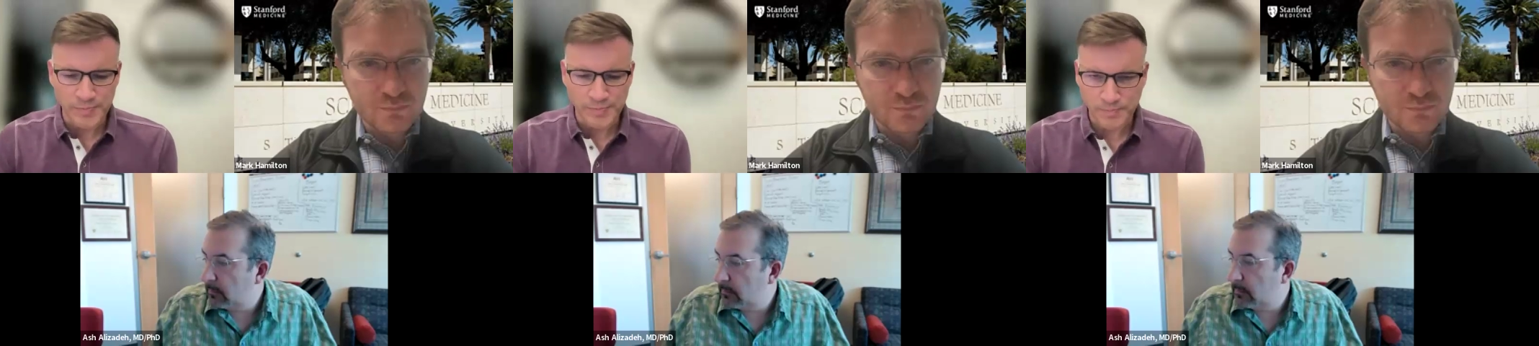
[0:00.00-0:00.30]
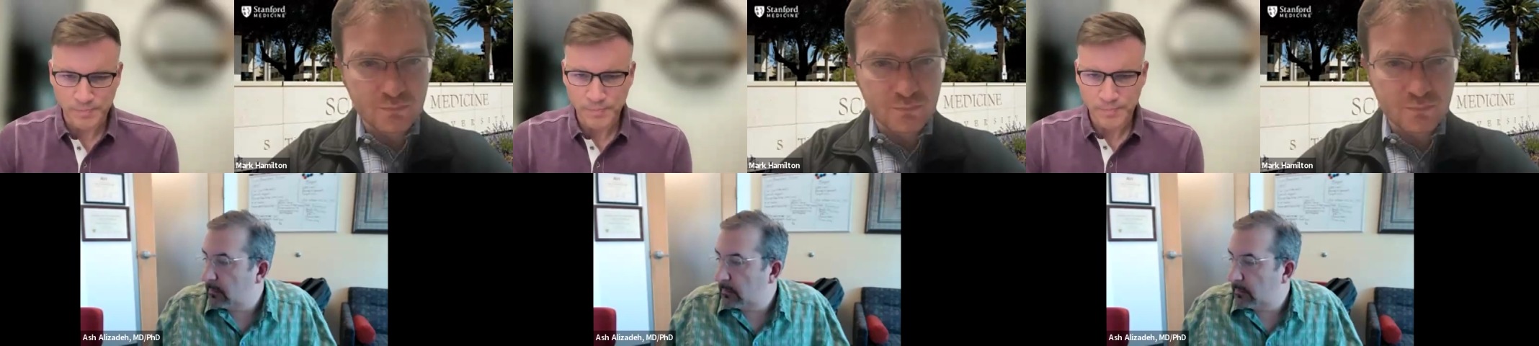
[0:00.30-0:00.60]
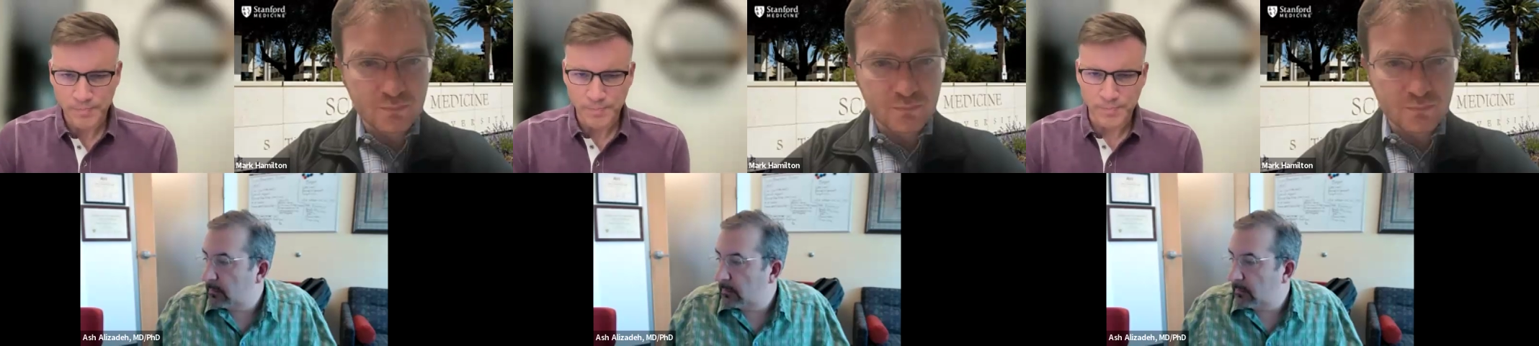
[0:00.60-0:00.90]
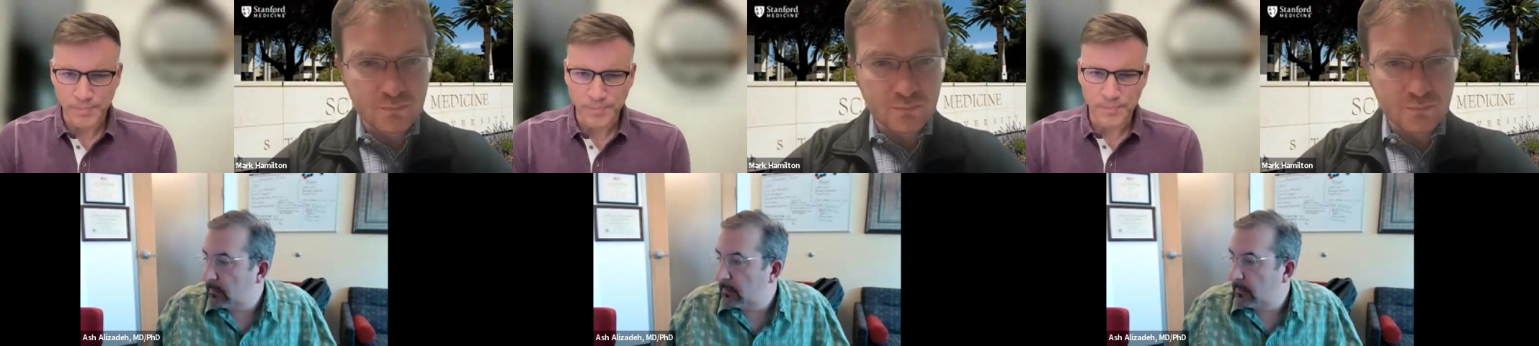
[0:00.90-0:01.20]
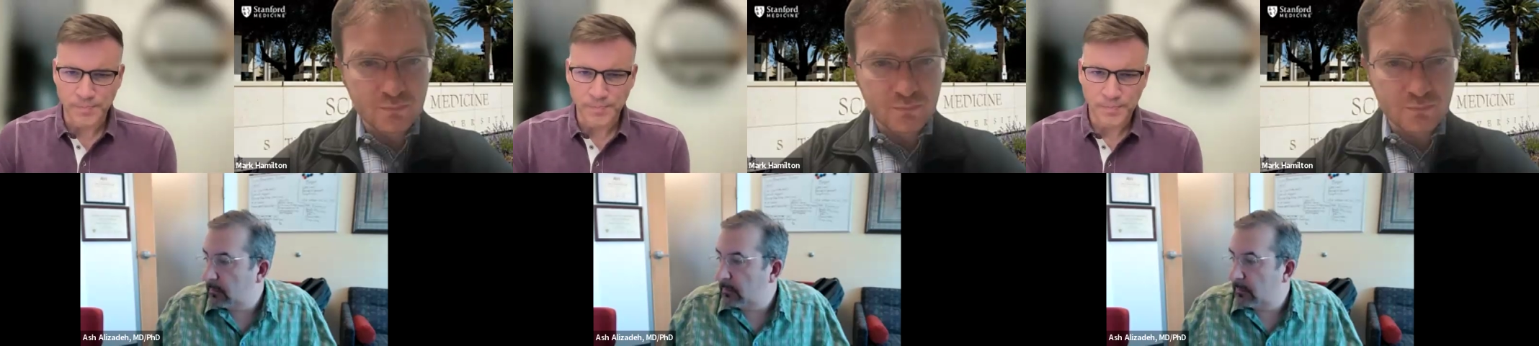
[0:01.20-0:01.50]

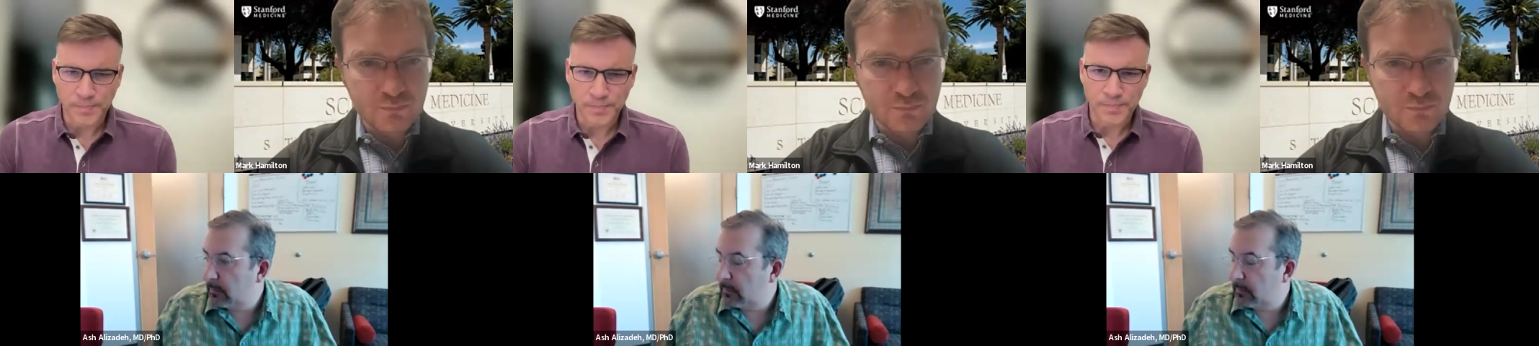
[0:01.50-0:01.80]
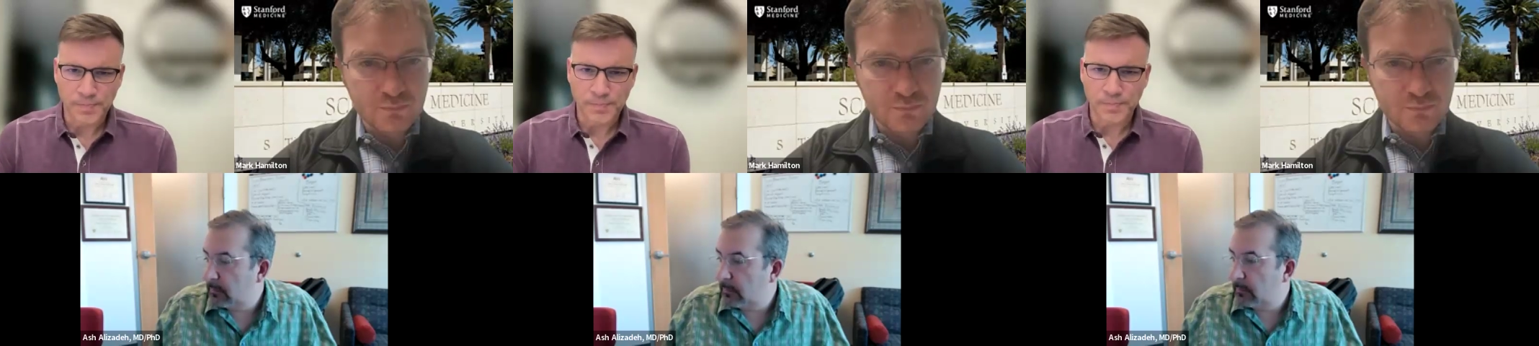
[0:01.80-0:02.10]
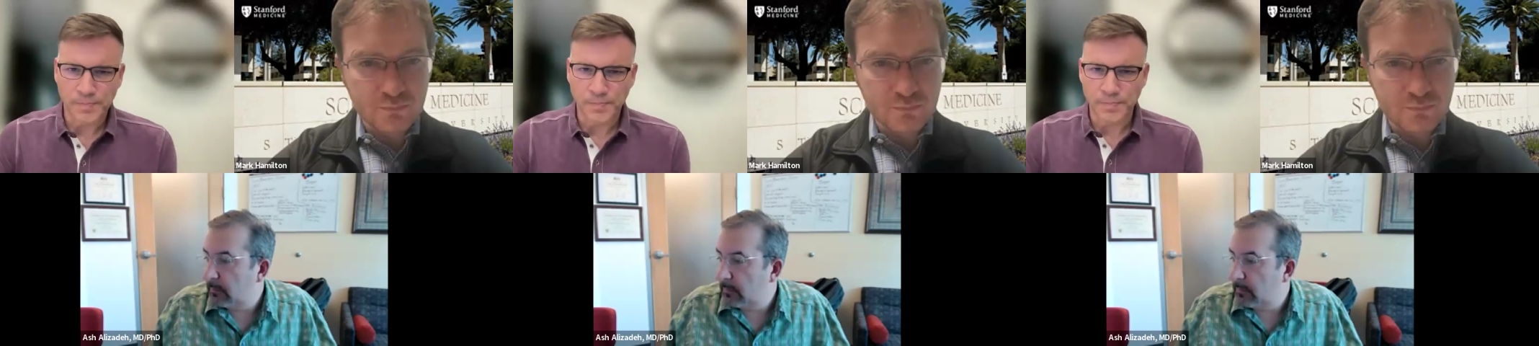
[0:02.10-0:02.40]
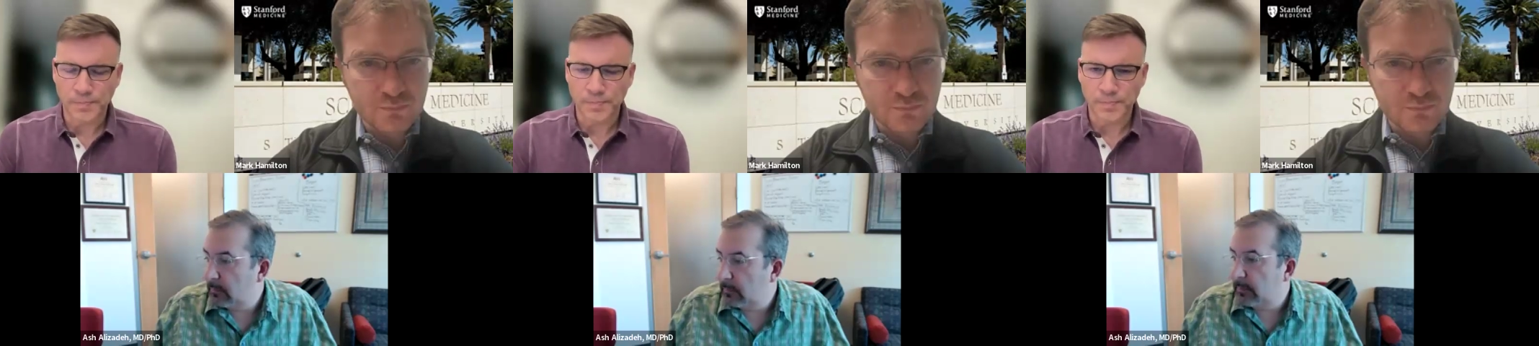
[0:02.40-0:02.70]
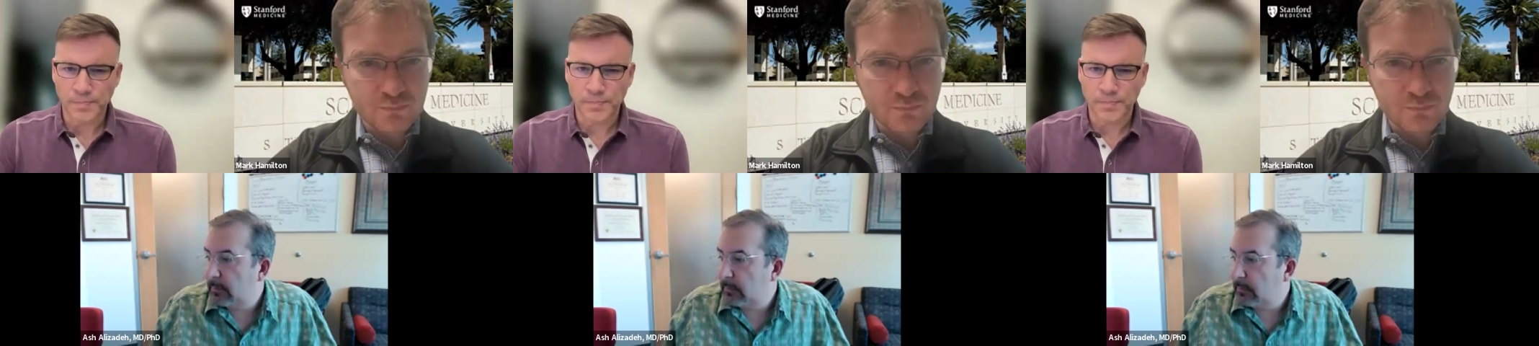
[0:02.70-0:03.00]

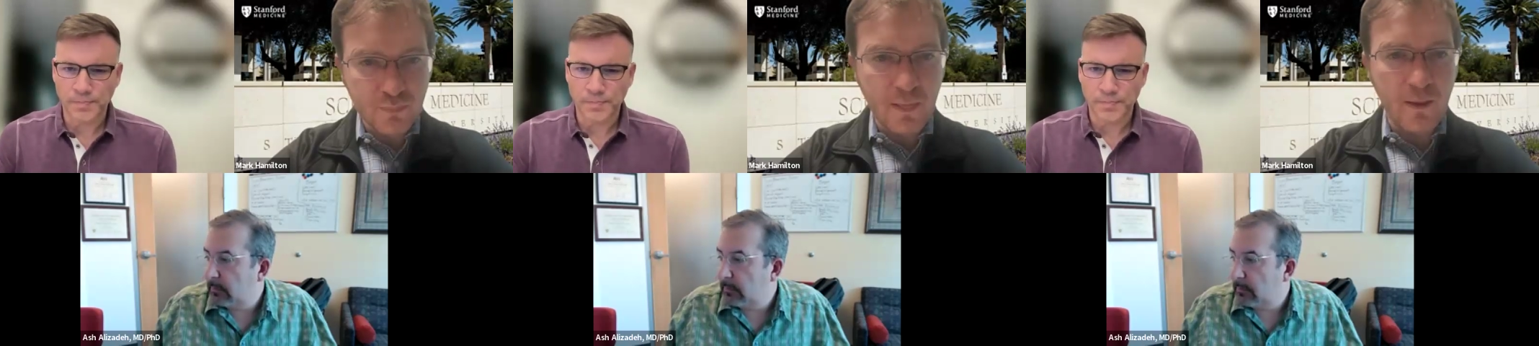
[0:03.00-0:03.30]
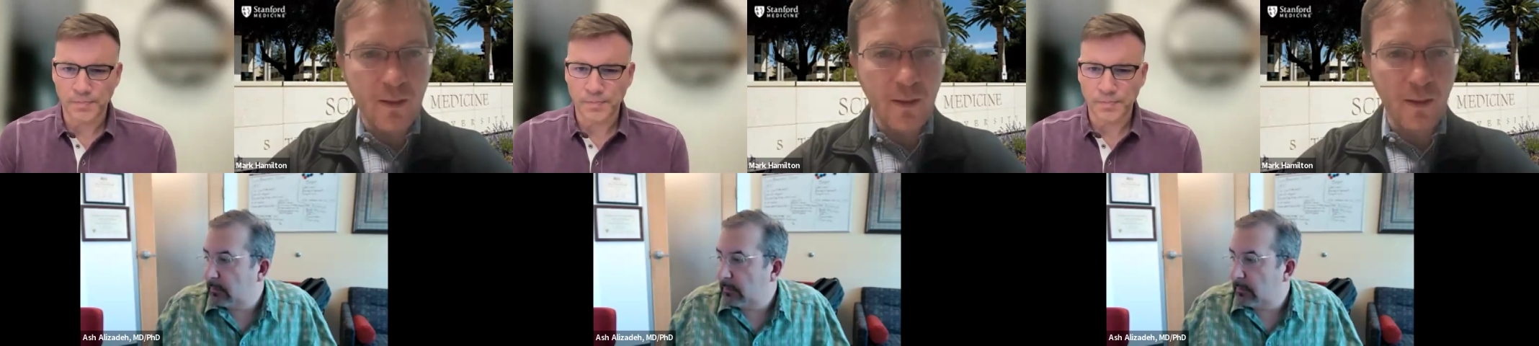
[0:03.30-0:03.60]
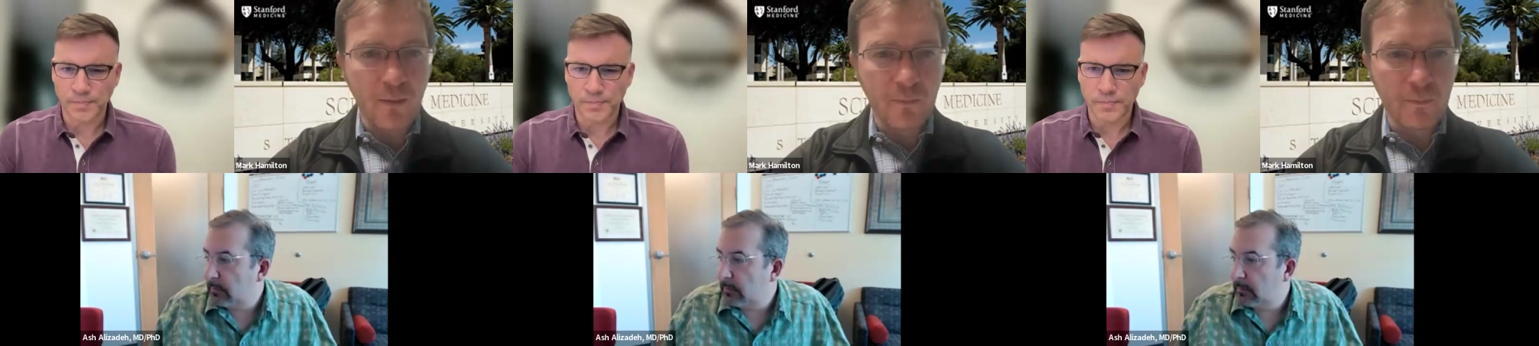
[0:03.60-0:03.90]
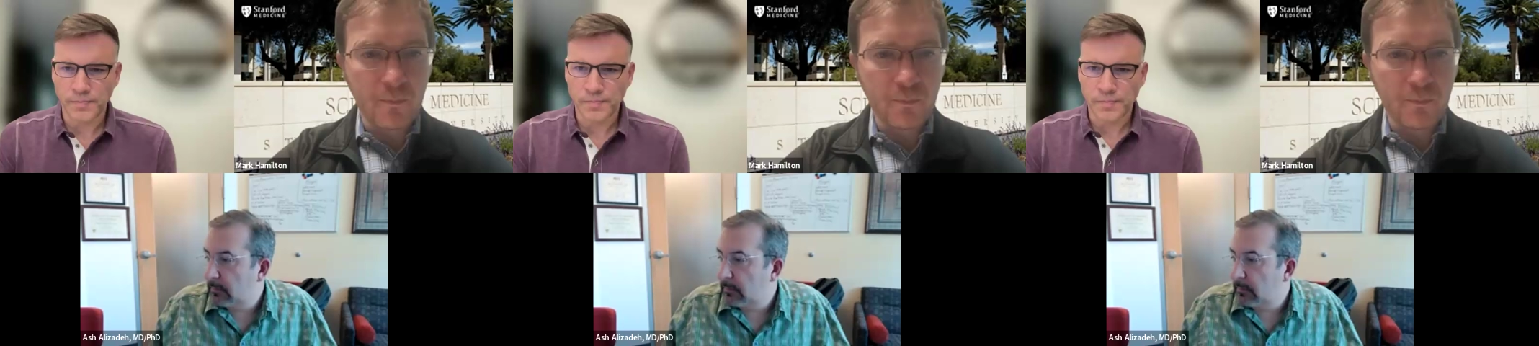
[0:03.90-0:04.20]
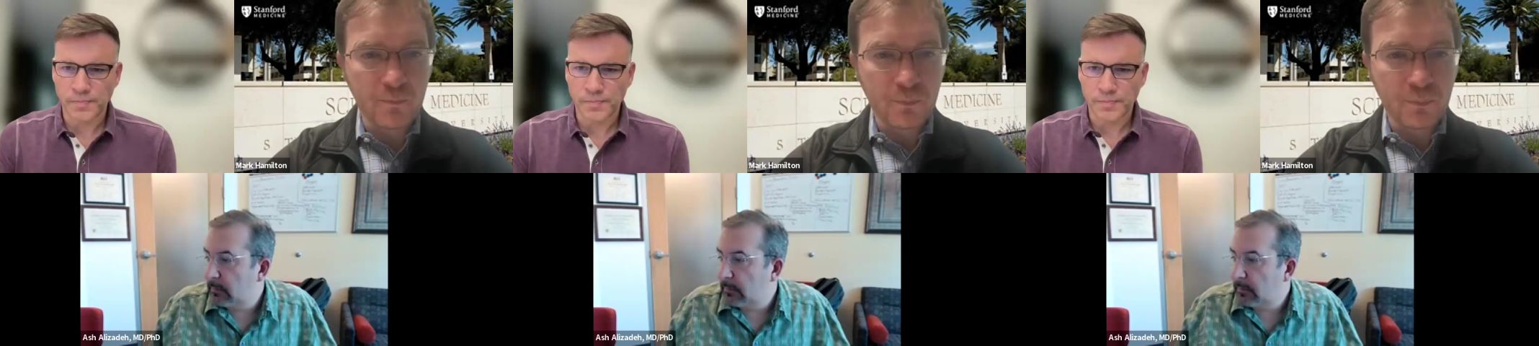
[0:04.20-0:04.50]

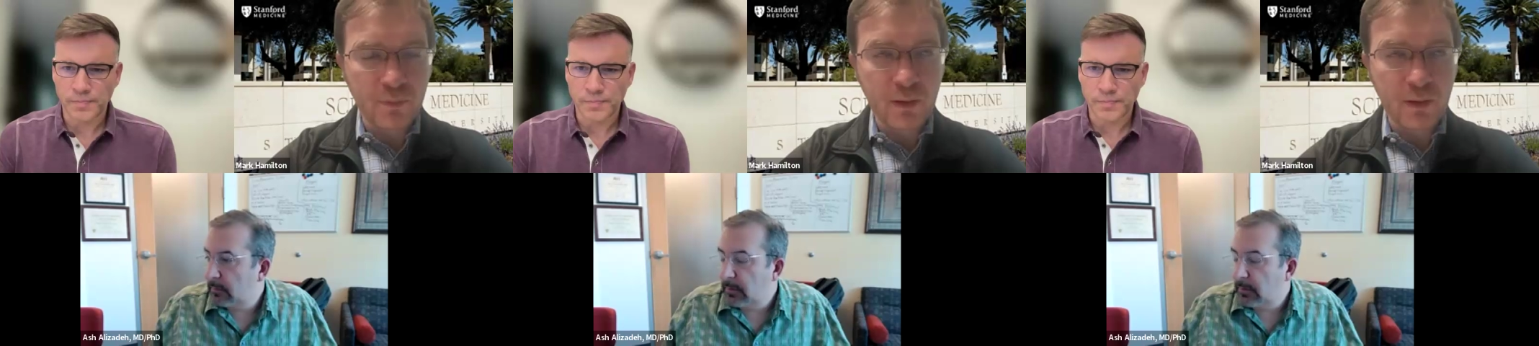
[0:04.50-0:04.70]
[no speech]